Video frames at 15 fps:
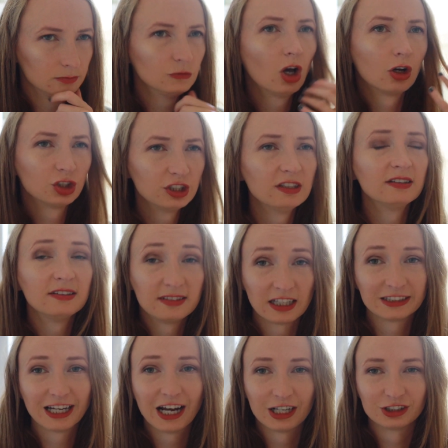No, she is
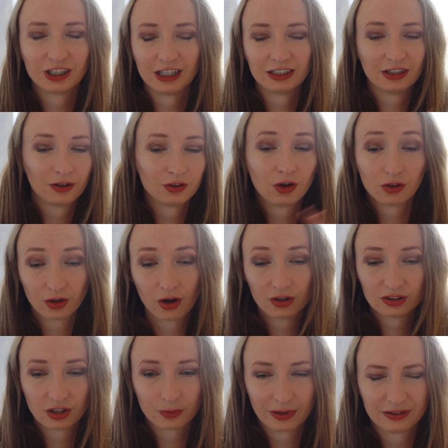attached like the
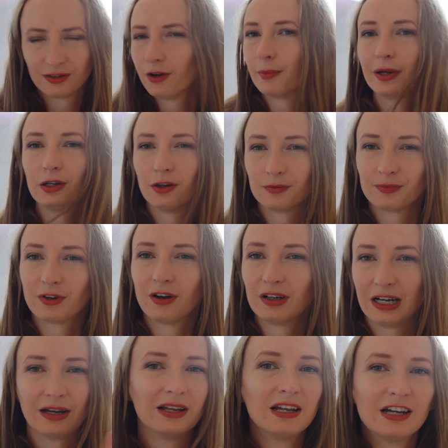older one. Oh my god.
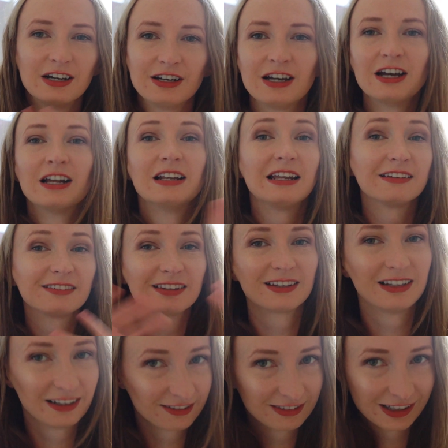Okay,
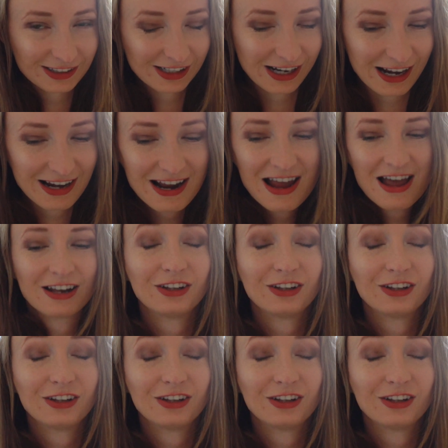let's start again.